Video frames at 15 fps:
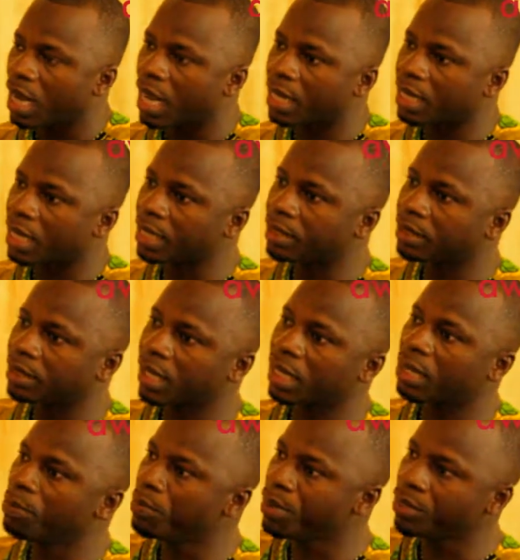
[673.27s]
and then
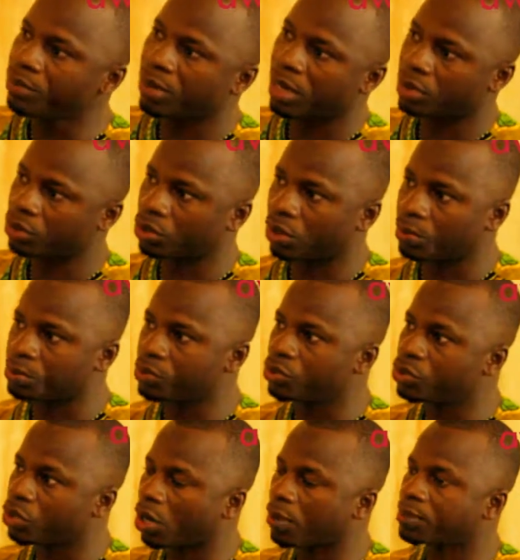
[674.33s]
take menial
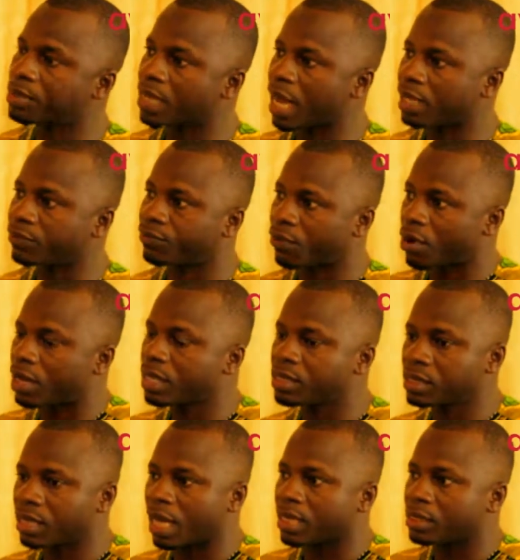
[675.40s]
jobs that, for
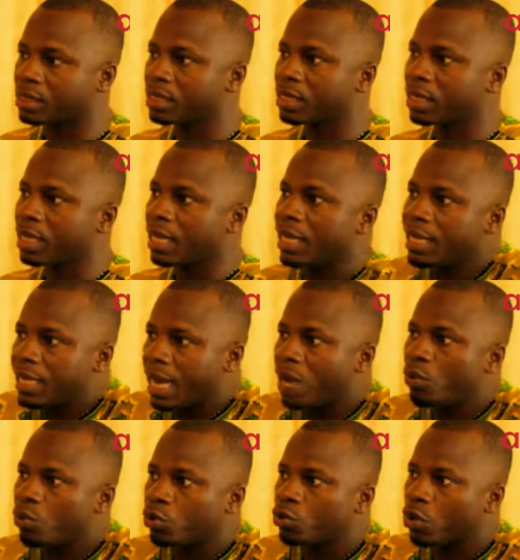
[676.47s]
instance,
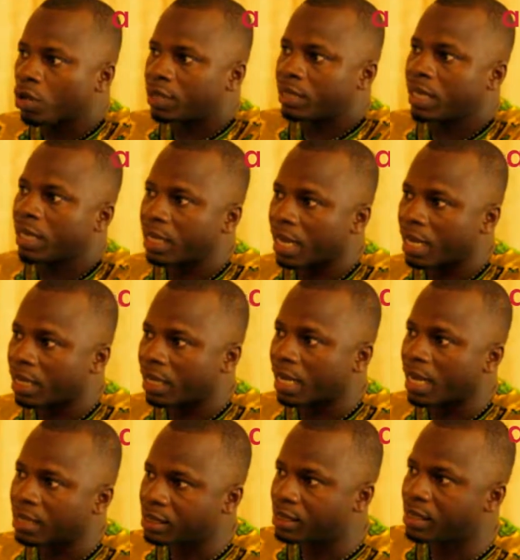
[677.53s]
they will not take and
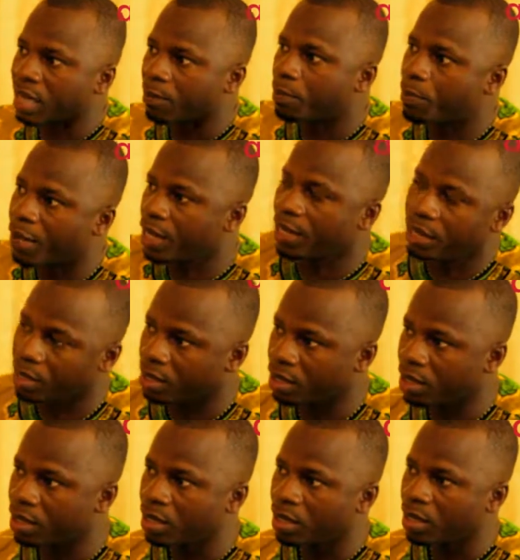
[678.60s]
get the pay,
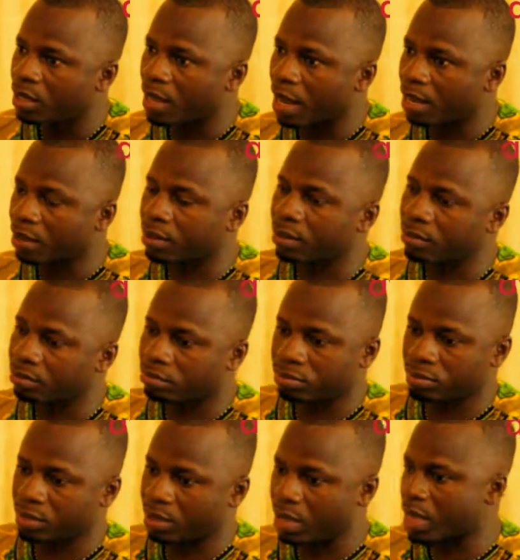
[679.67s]
like
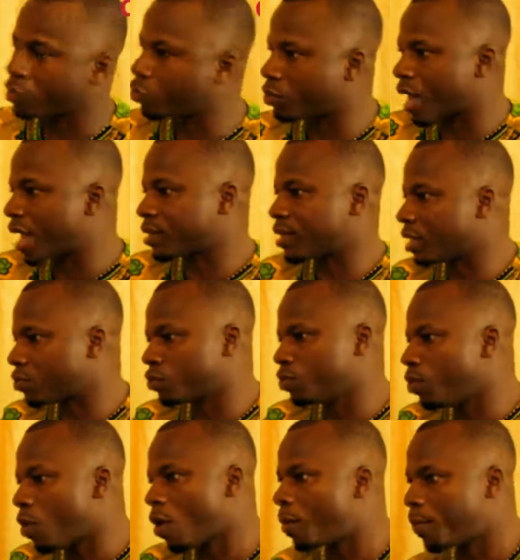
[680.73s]
as a
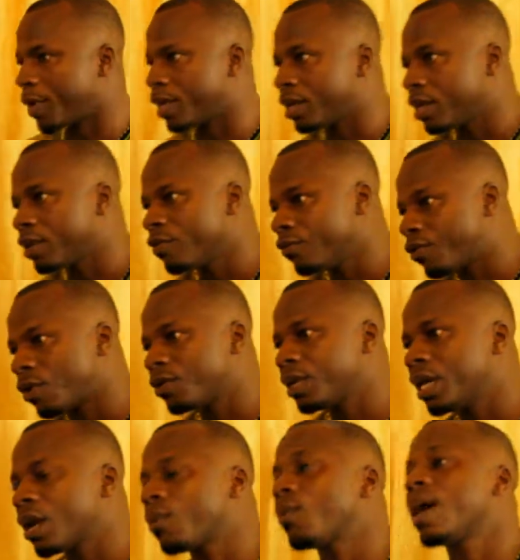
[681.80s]
small pay.
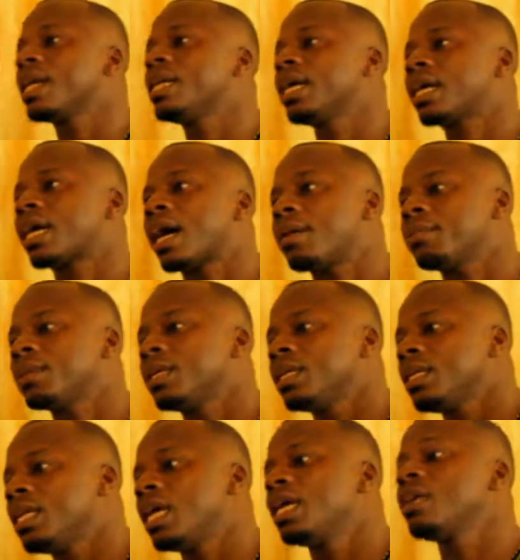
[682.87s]
Foreigner, when they come,
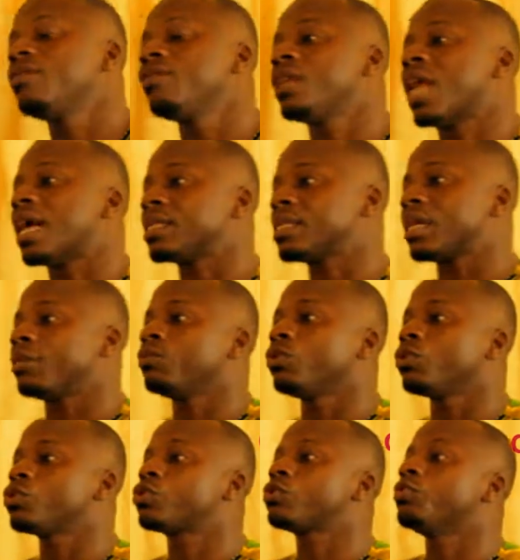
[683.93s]
they even accept
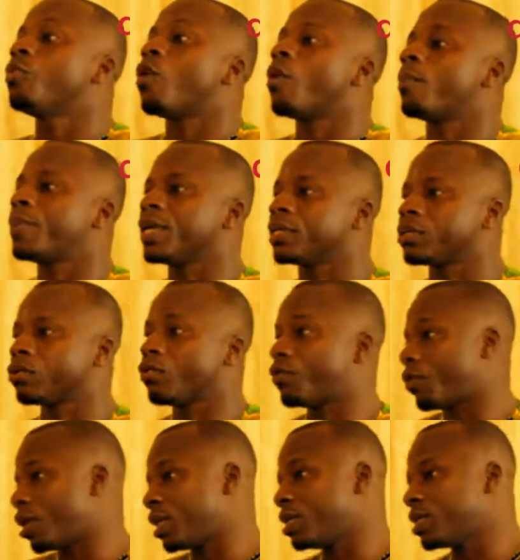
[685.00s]
those small pay. So
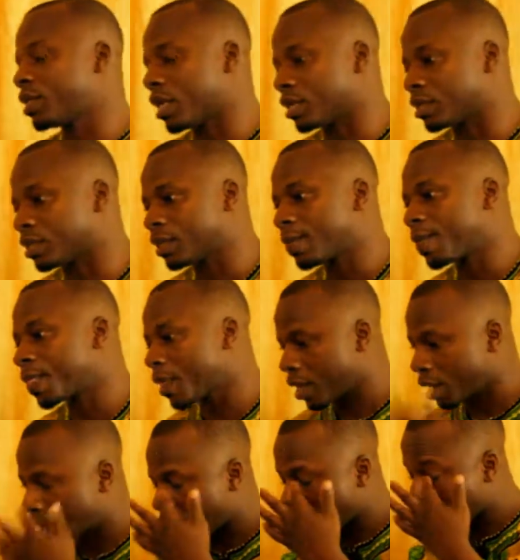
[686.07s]
for instance,
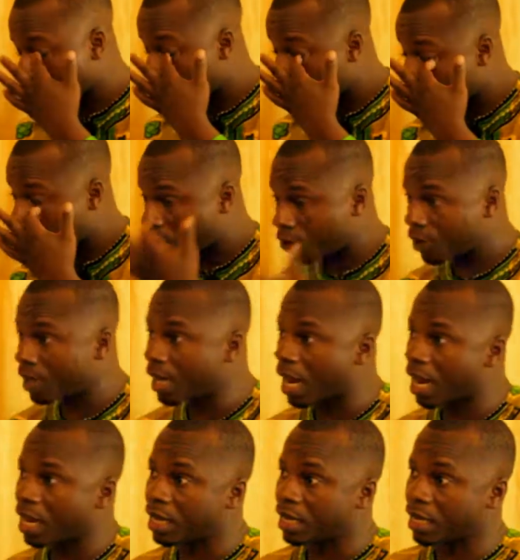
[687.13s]
a
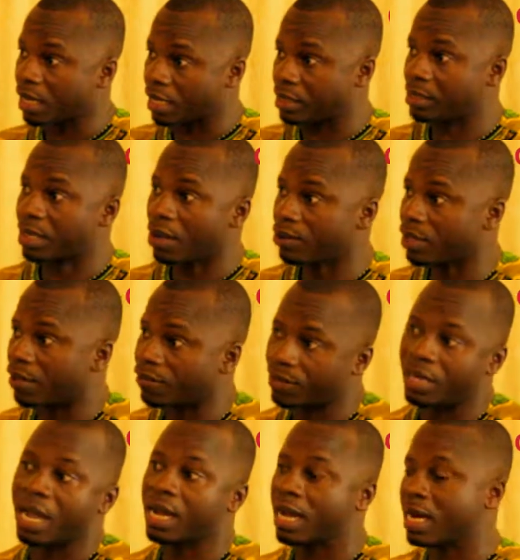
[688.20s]
foreigner in South
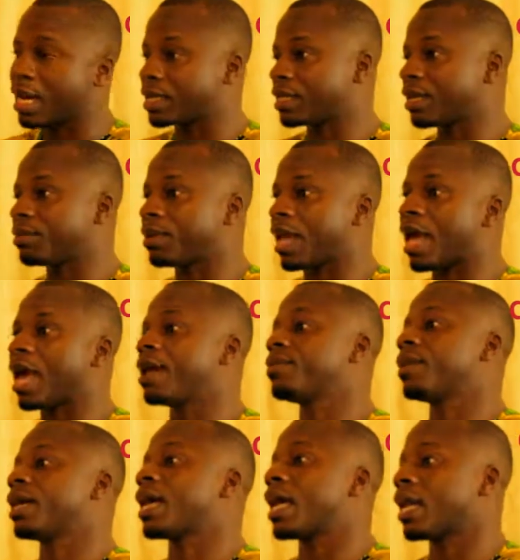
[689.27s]
Africa can accept like
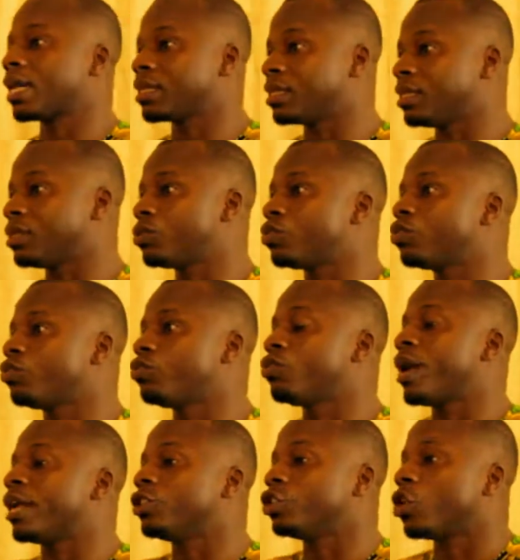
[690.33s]
100 Ghana cedis to
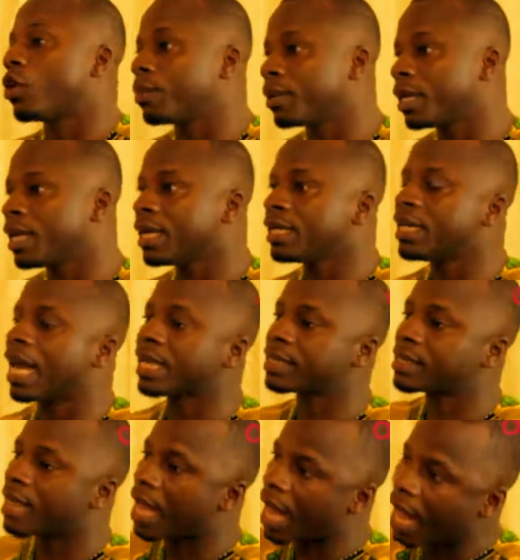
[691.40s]
do a job
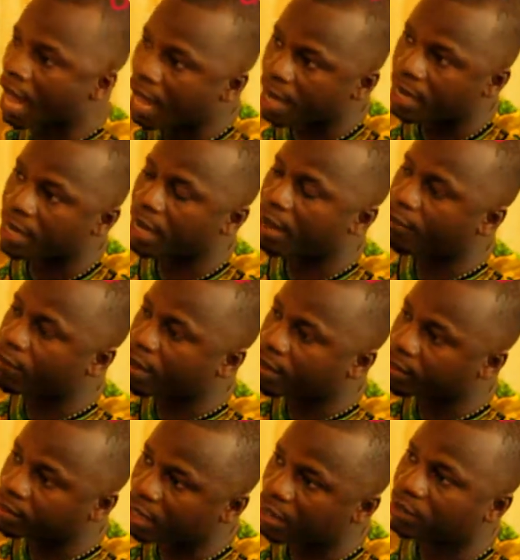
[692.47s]
that
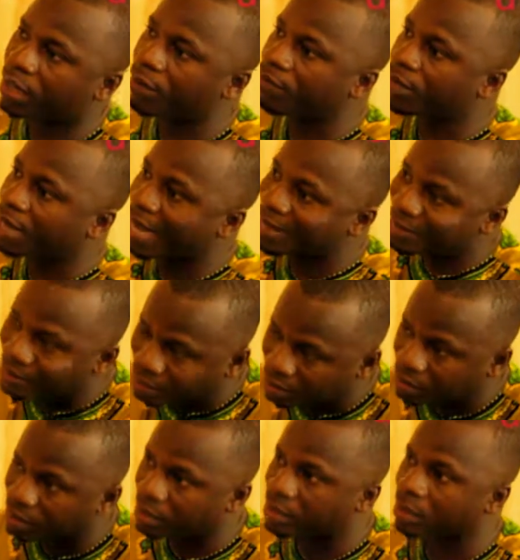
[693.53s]
a South African
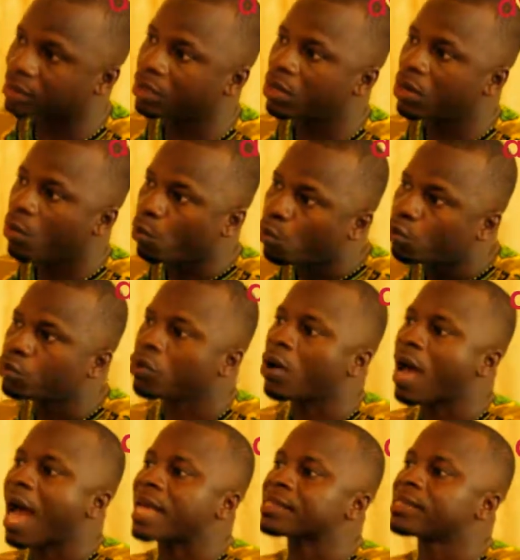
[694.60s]
citizen will
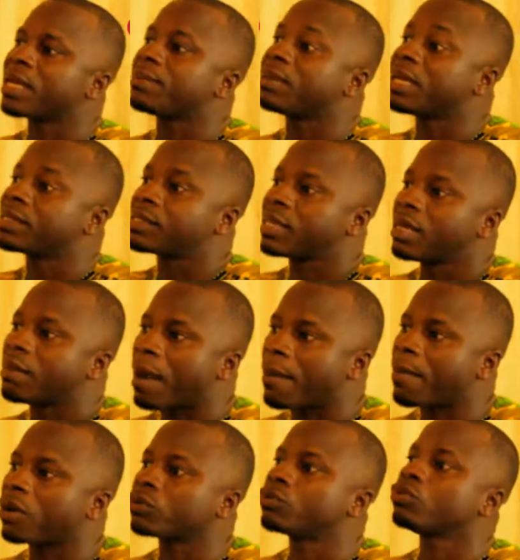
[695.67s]
not accept the same
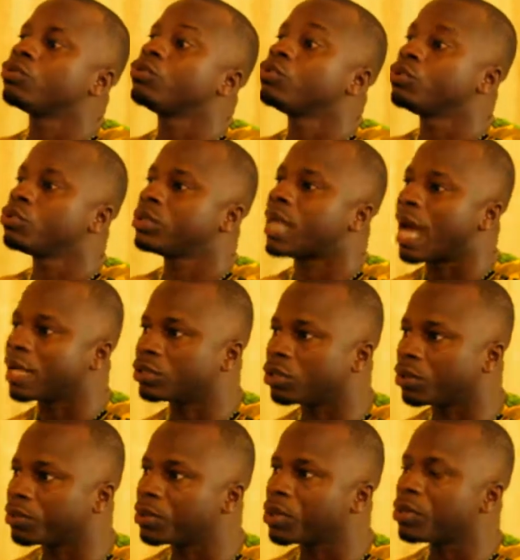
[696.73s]
amount to do that
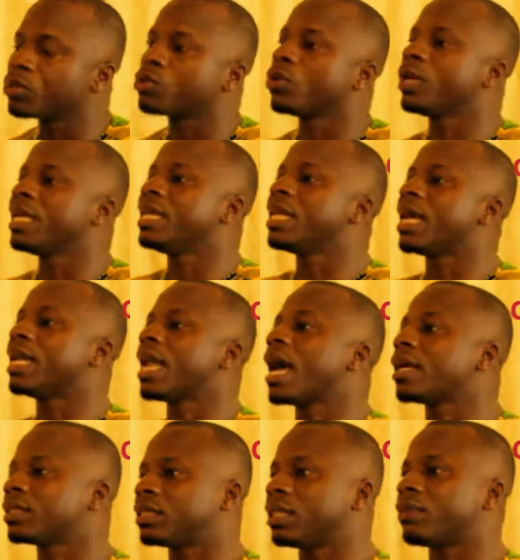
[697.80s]
job. Yes. So in a
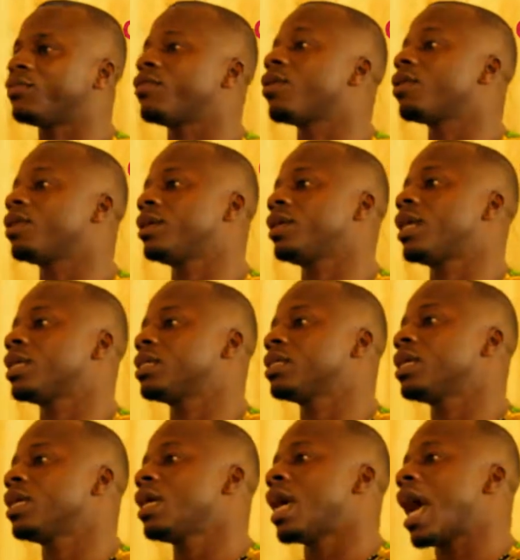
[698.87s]
nutshell,
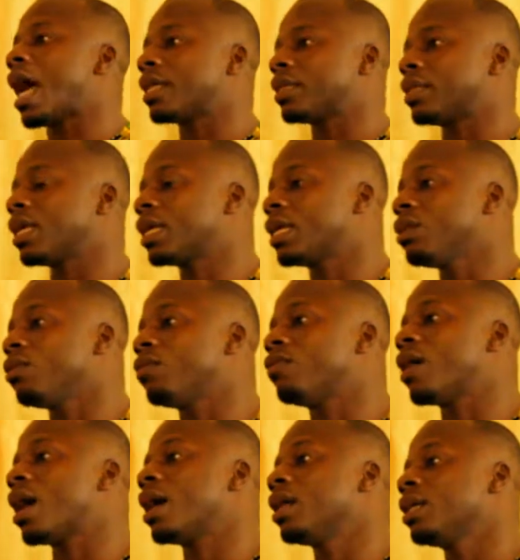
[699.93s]
foreigners are taking
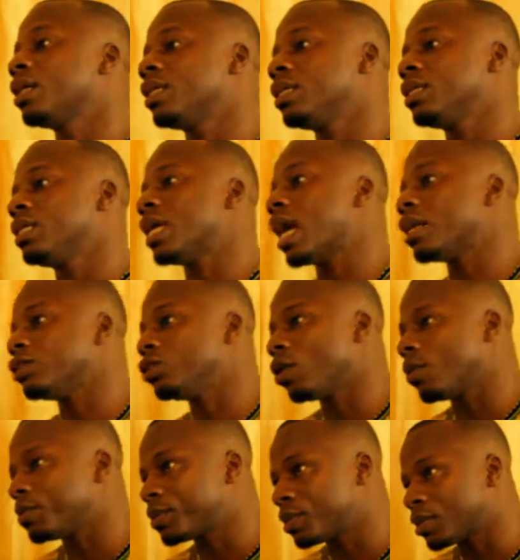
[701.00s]
over their
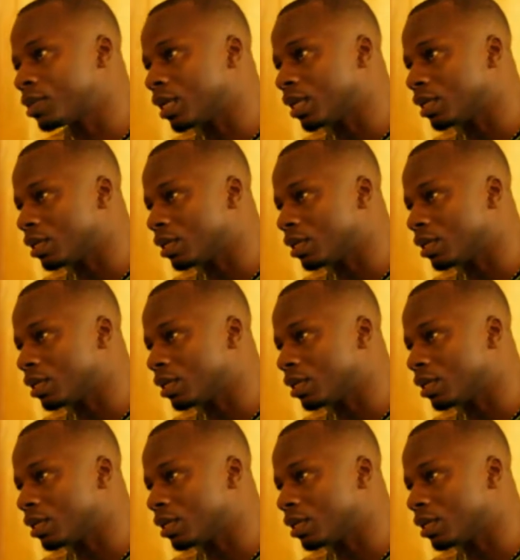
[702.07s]
jobs.